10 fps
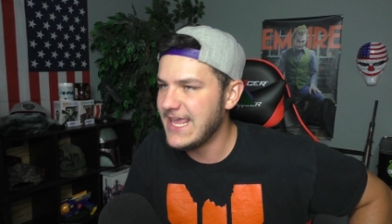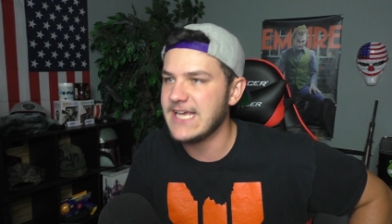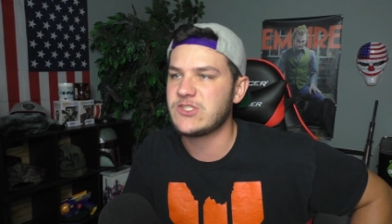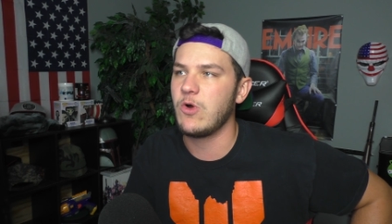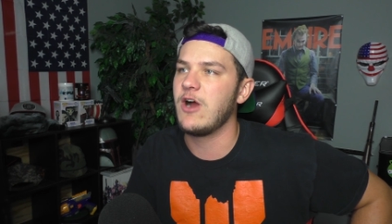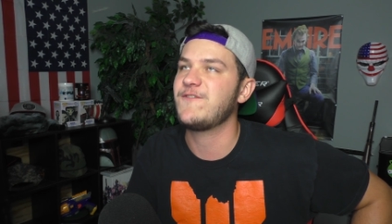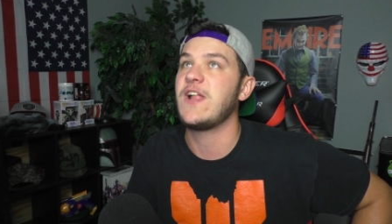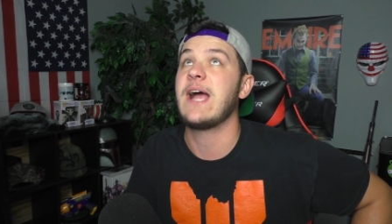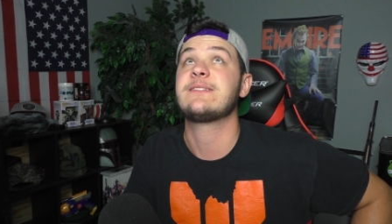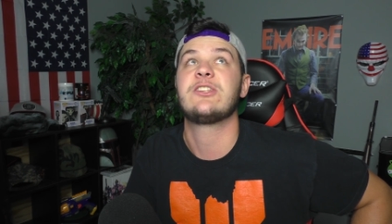Yes, there are
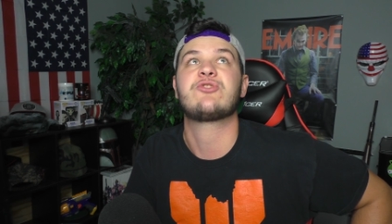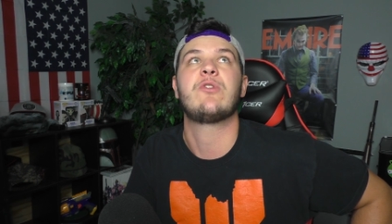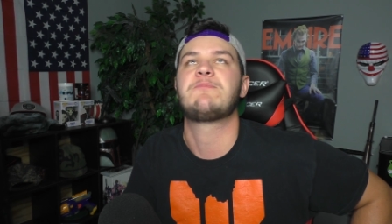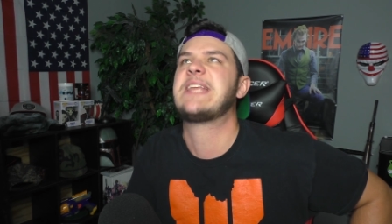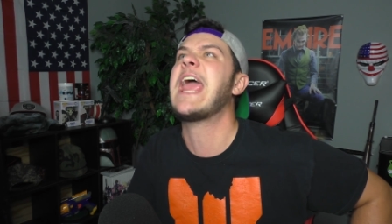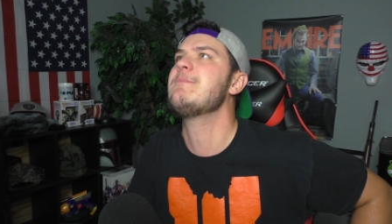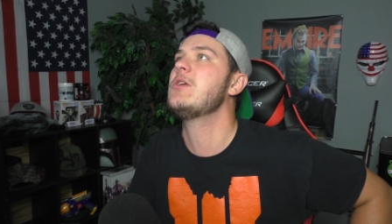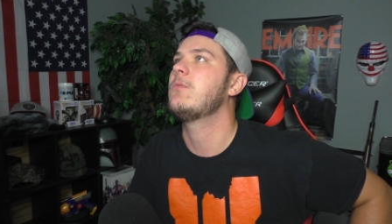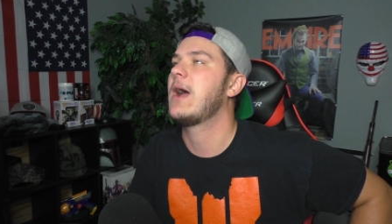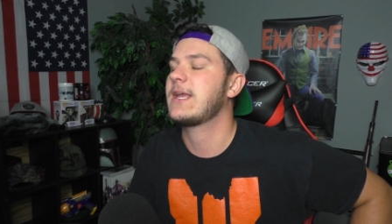flies in this room. Damn
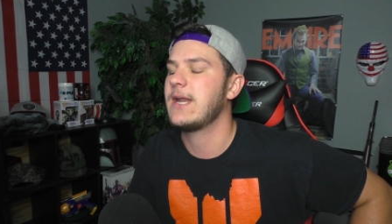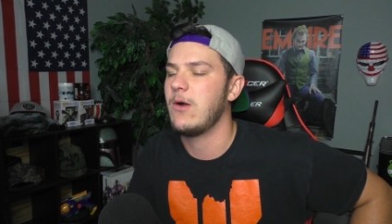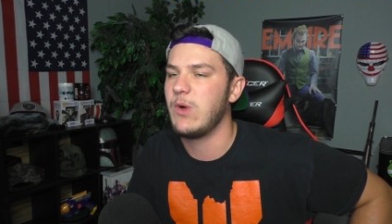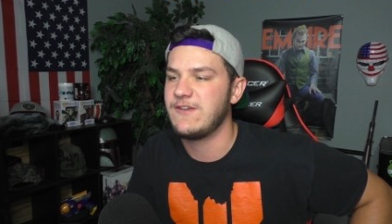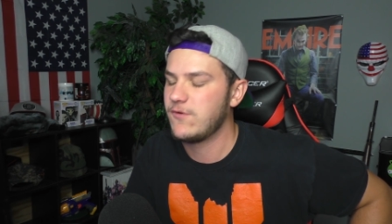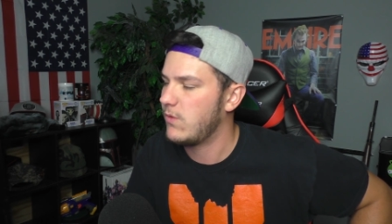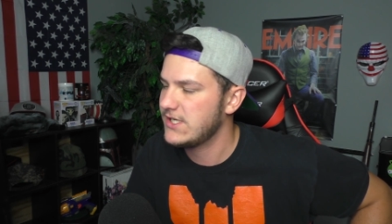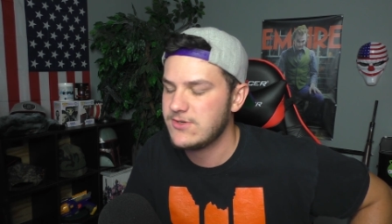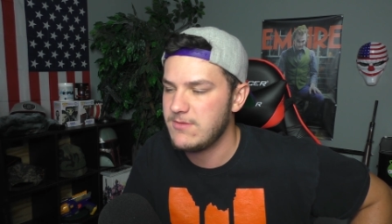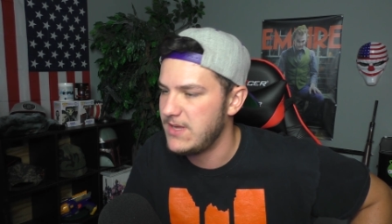you. I cannot wait for
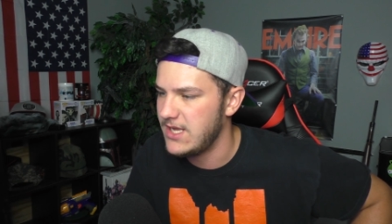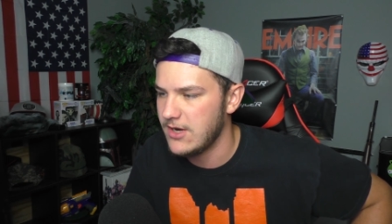winter to be